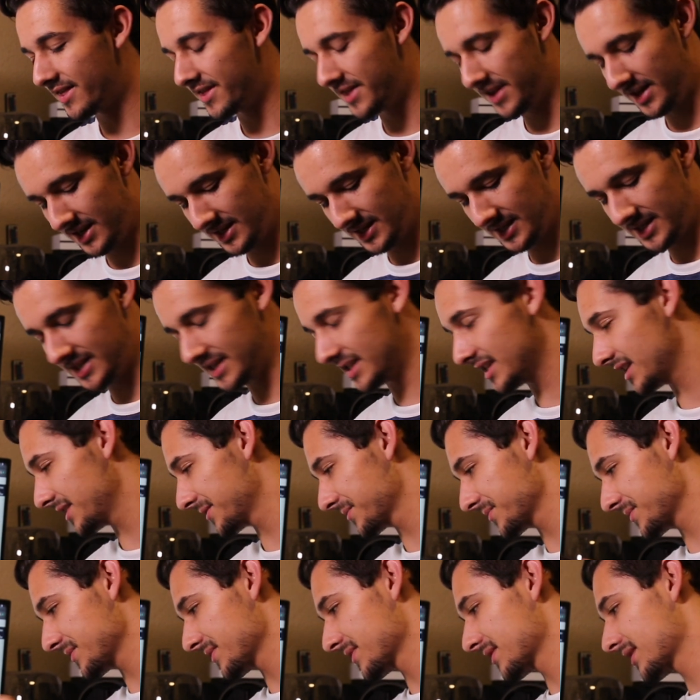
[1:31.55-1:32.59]
This
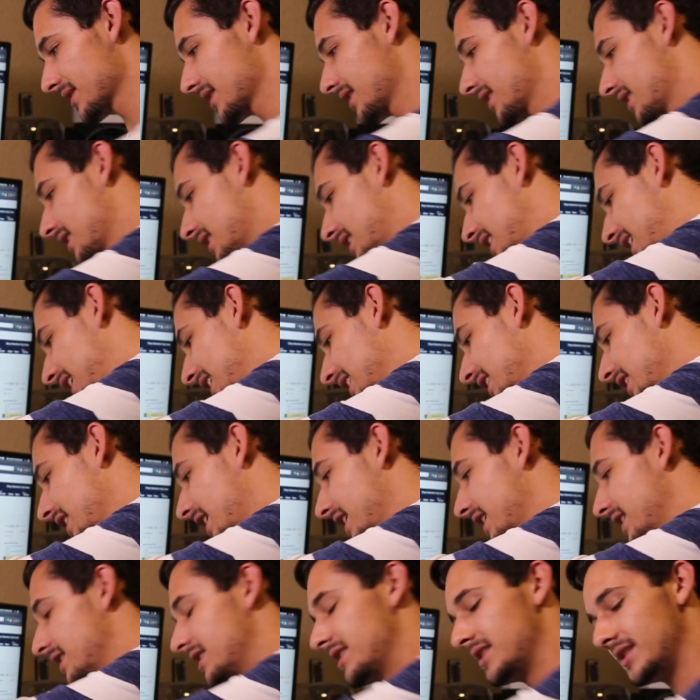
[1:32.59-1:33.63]
kit
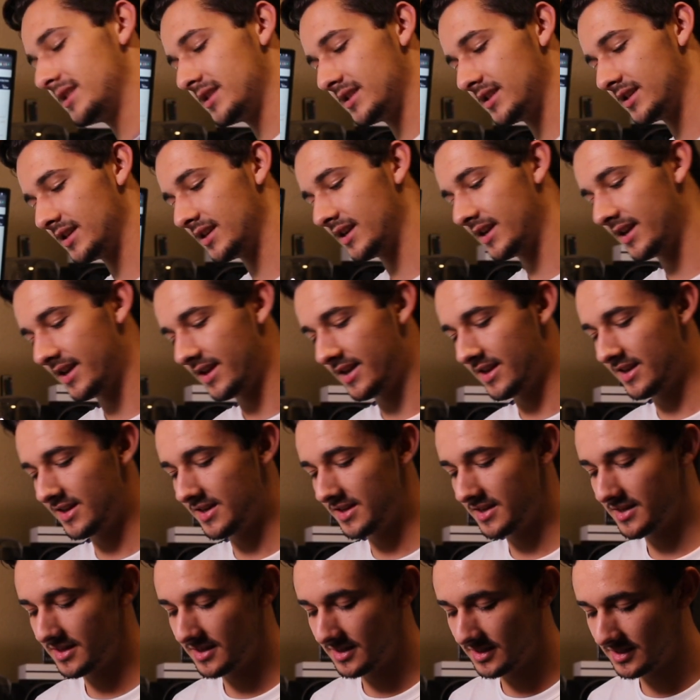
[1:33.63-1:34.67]
lens
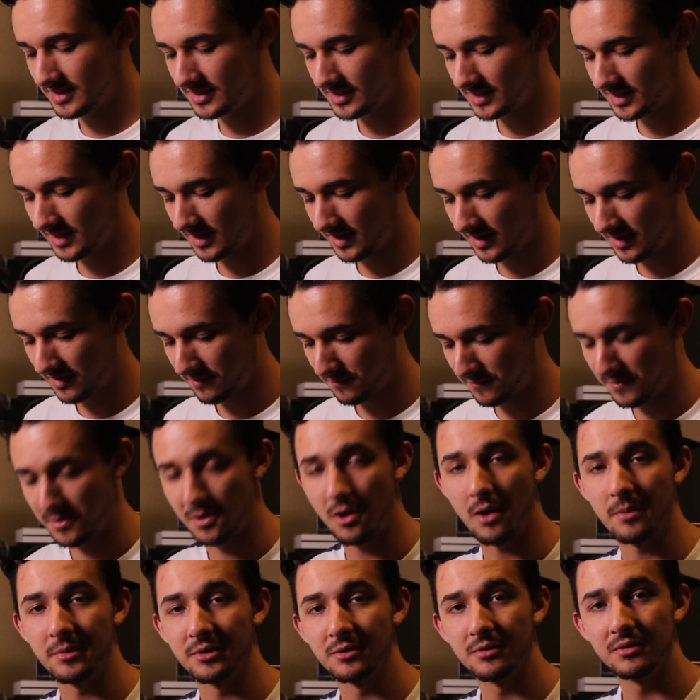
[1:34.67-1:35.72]
is
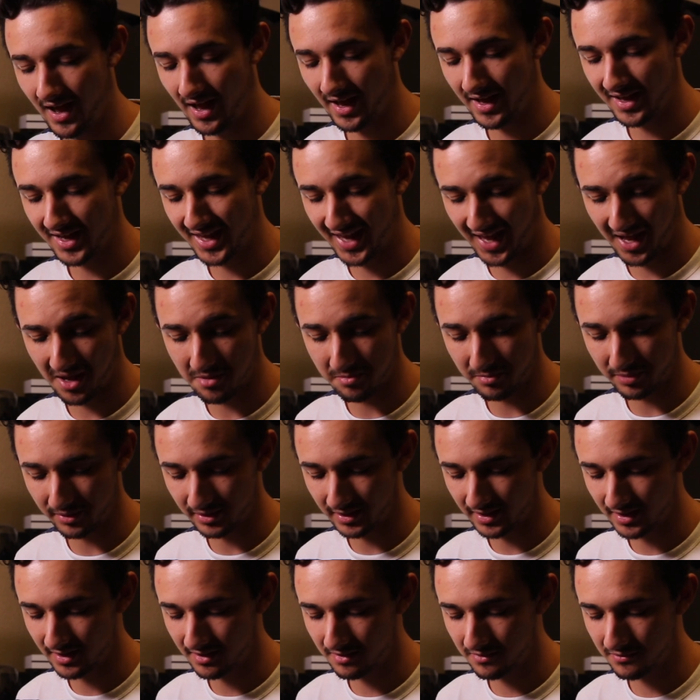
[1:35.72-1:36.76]
phenomenal. I can't
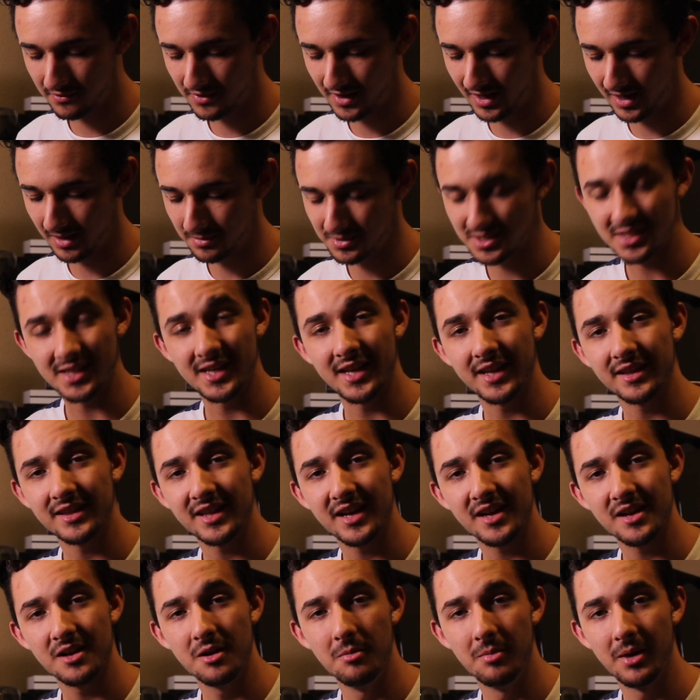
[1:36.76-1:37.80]
believe that I'm saying
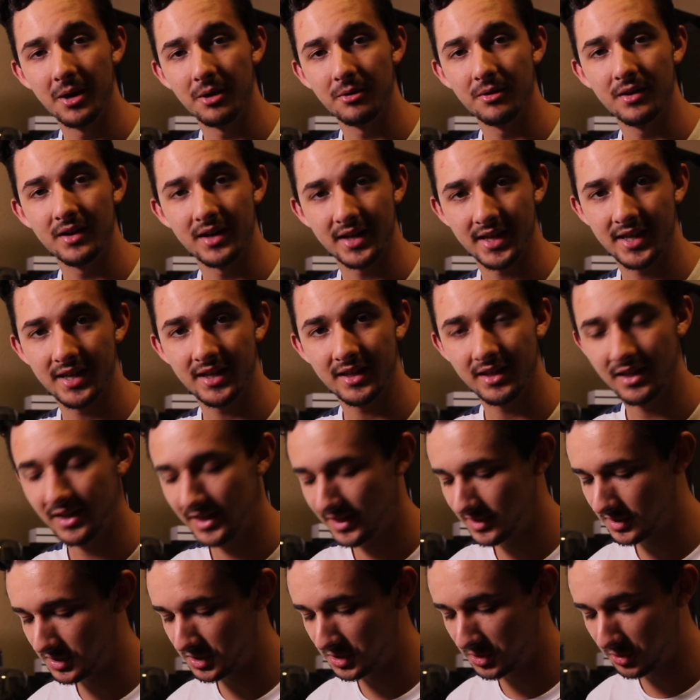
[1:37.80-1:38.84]
that about a kit
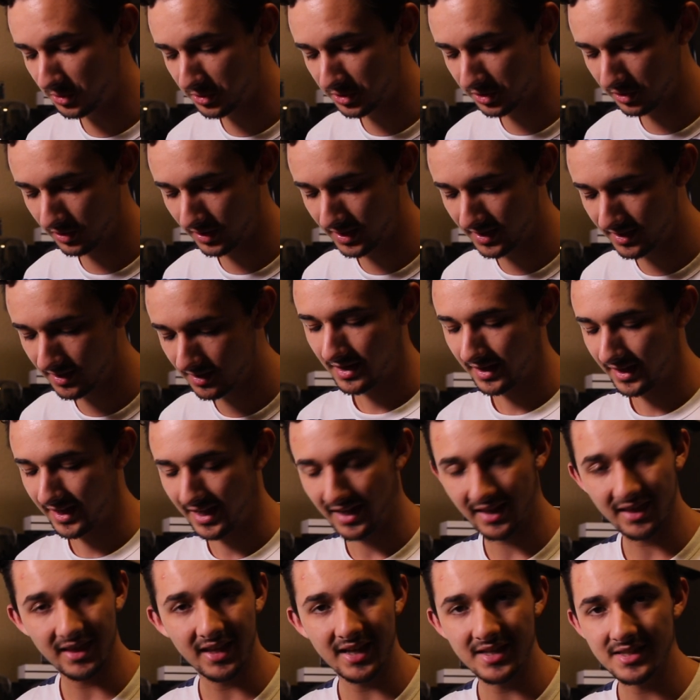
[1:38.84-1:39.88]
lens. Usually
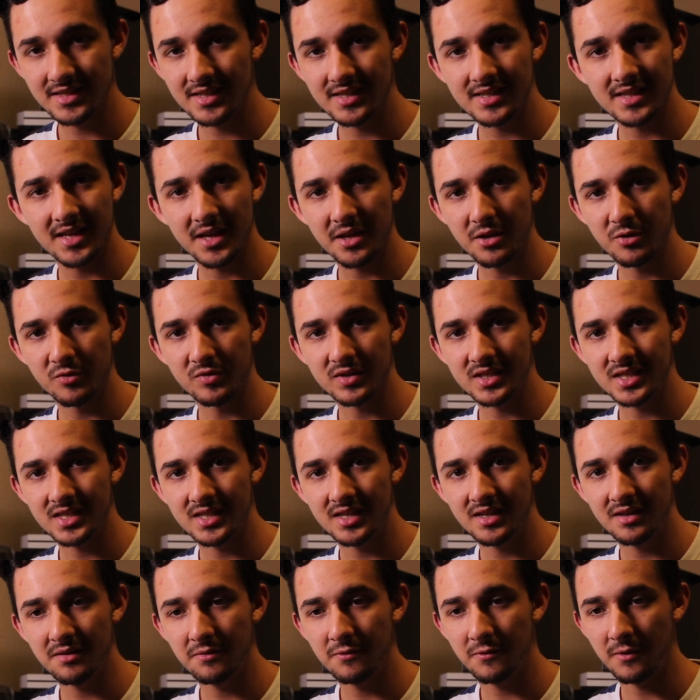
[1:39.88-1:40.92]
kit lenses that you
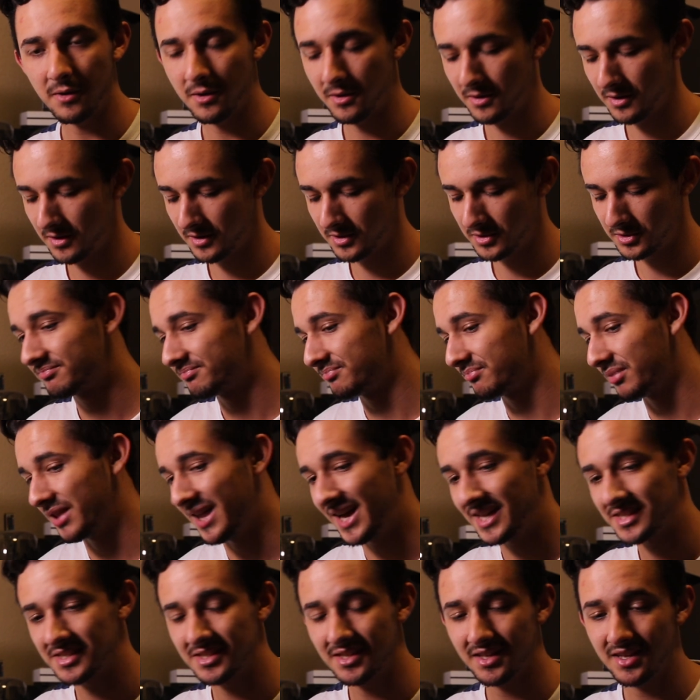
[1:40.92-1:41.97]
receive are
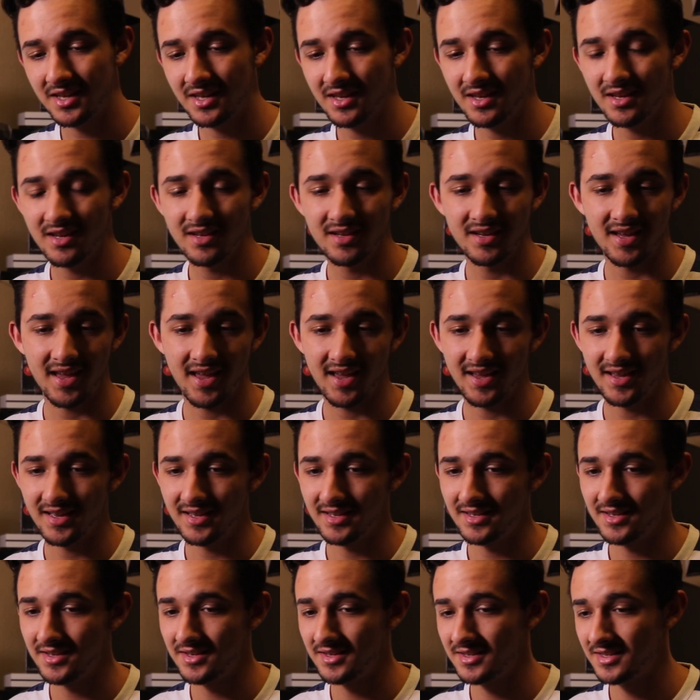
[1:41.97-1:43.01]
plasticky
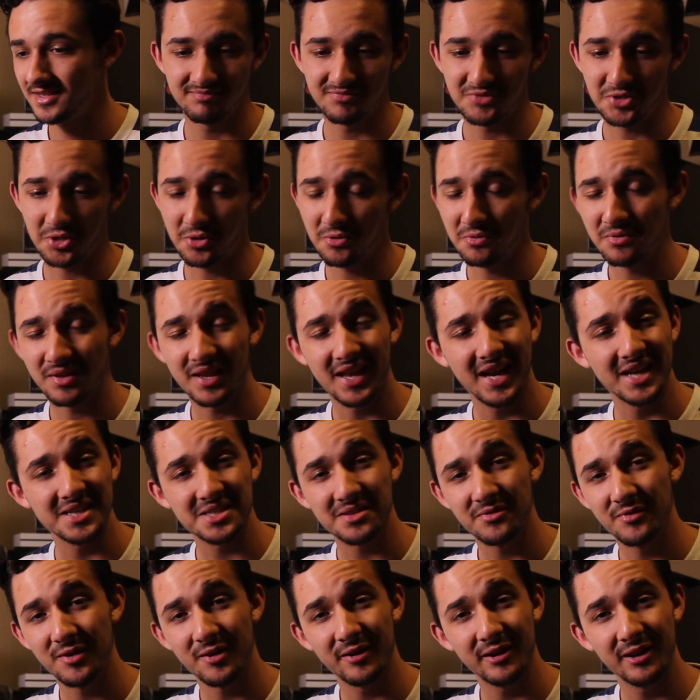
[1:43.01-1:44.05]
and don't
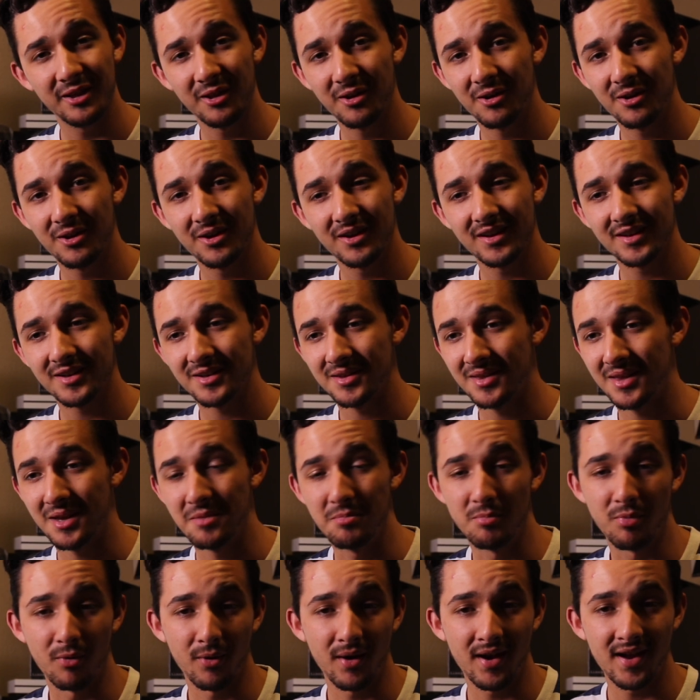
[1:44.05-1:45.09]
last very long, they
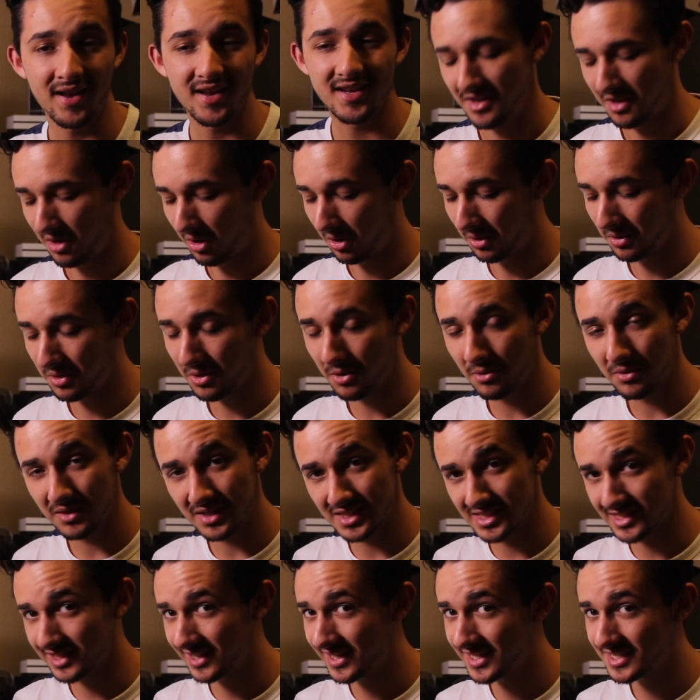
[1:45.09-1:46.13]
break. Although
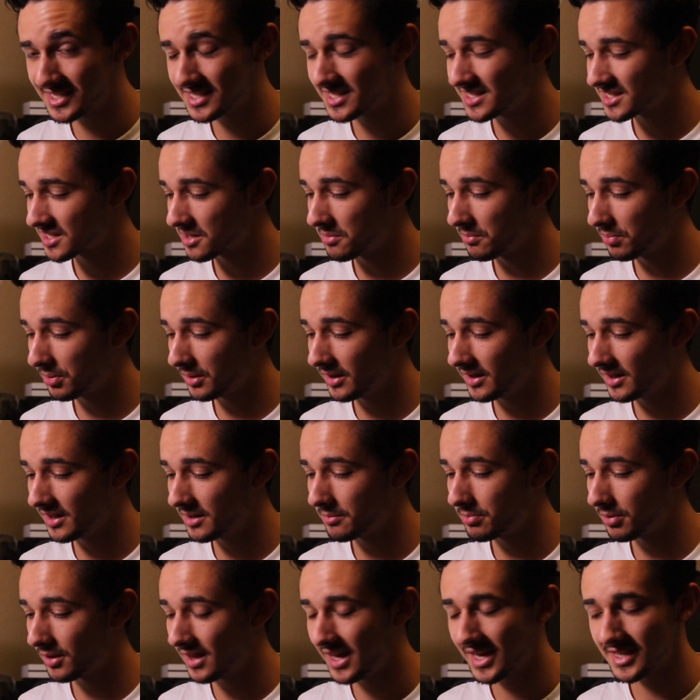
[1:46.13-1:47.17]
this lens is completely
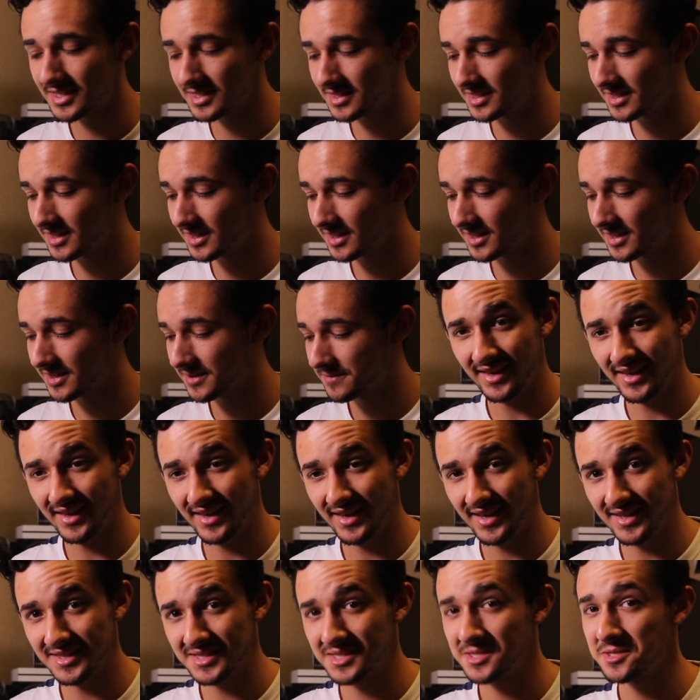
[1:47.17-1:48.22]
plastic,
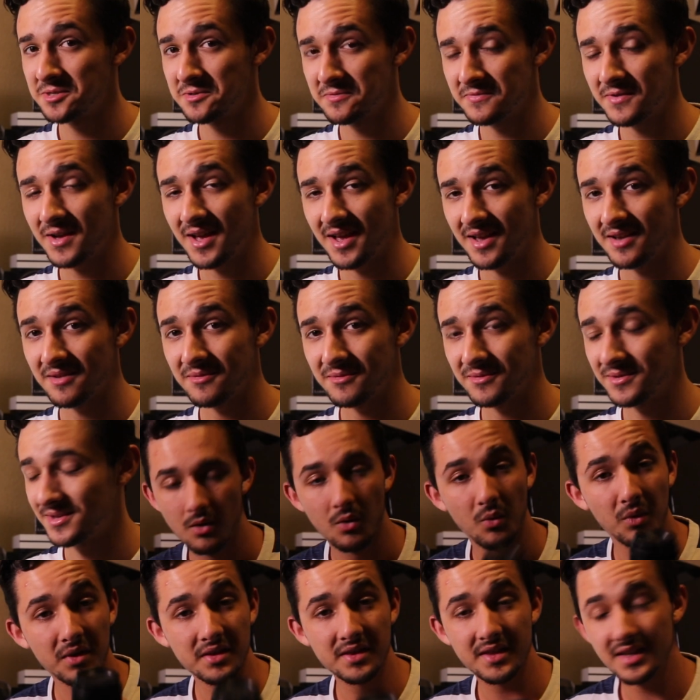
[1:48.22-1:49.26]
it survived.
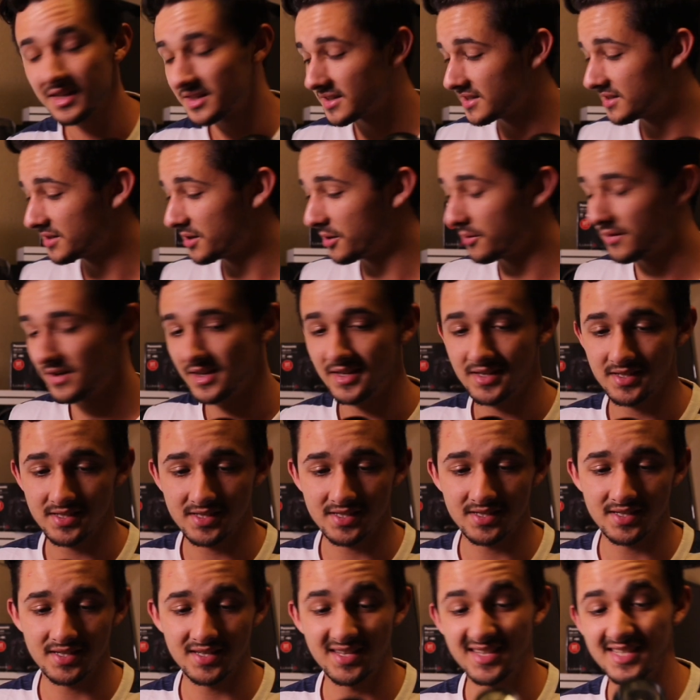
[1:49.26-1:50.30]
One thing to note
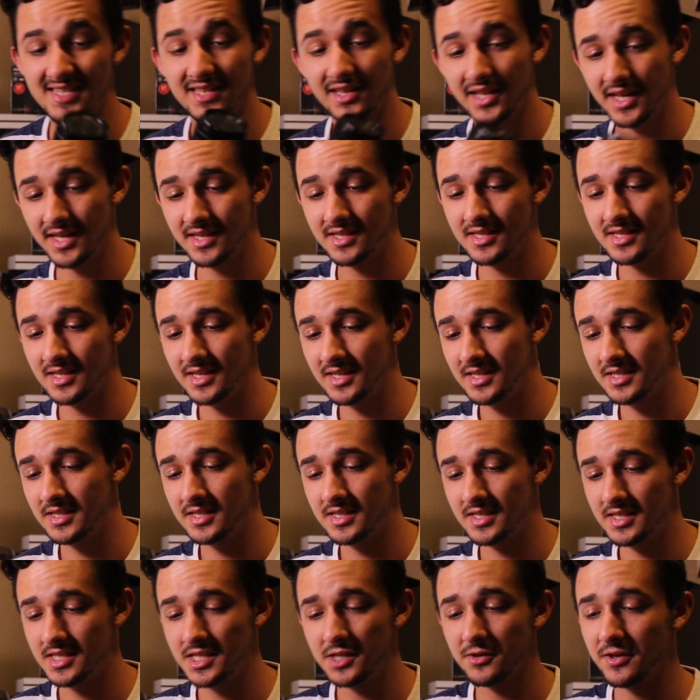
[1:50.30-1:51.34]
is this lens is
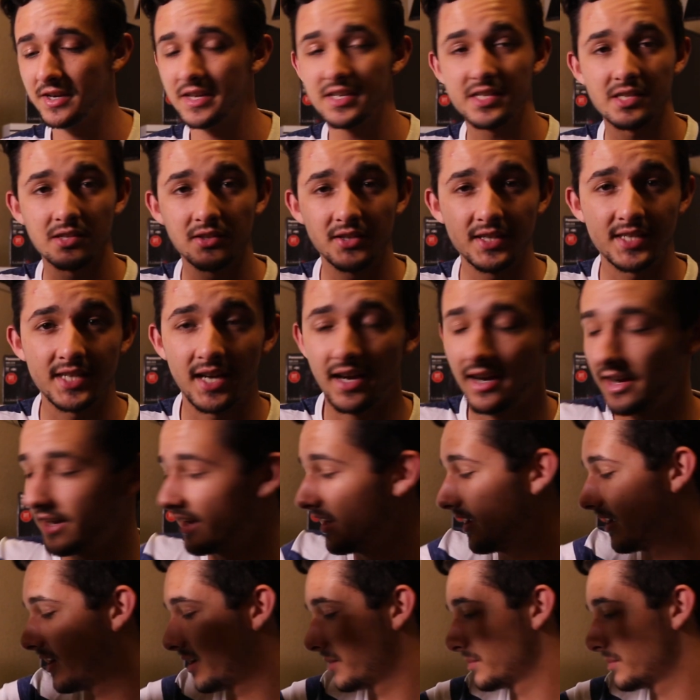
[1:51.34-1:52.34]
seriously tiny.